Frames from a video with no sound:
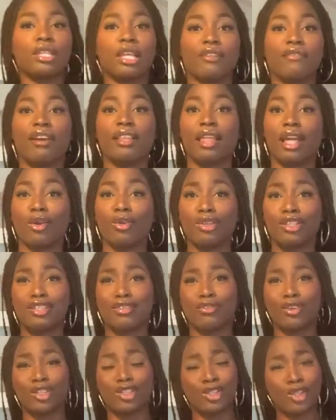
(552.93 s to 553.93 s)
and the fact that I got this
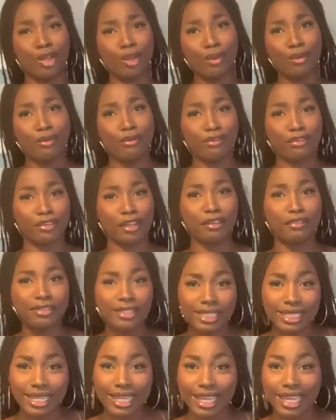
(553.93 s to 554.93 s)
for
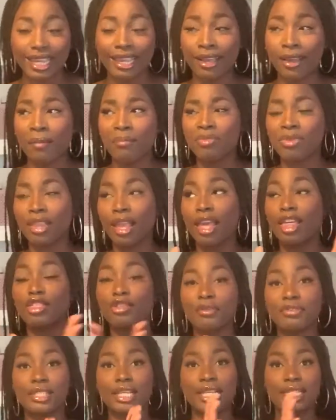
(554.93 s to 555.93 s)
£2.50,
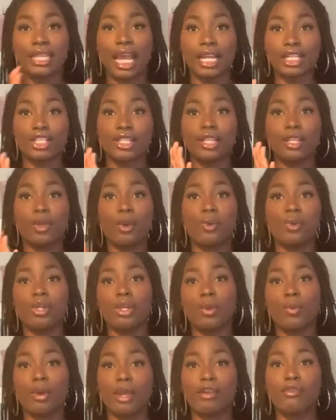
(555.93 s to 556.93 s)
Thrifting is actually the
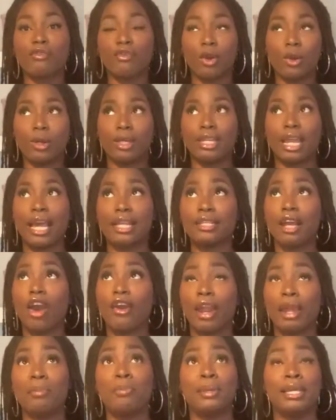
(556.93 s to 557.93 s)
only way forward, and
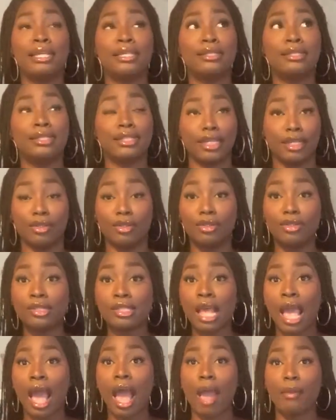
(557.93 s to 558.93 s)
RIP Steels.
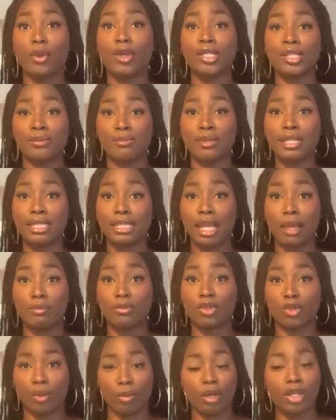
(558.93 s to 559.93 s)
I'm going to miss them
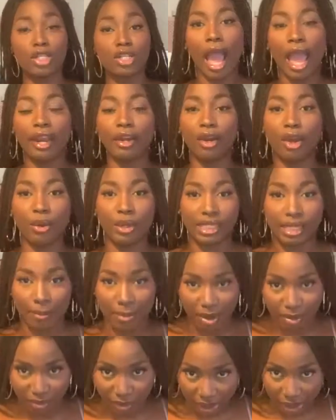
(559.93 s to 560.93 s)
so much. I know it's a
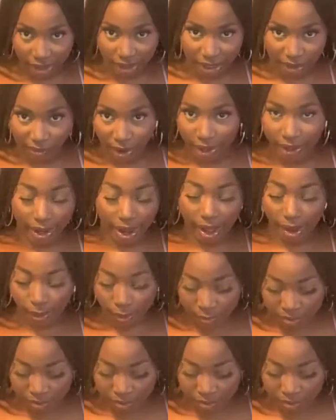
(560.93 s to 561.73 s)
bit wrinkly right now,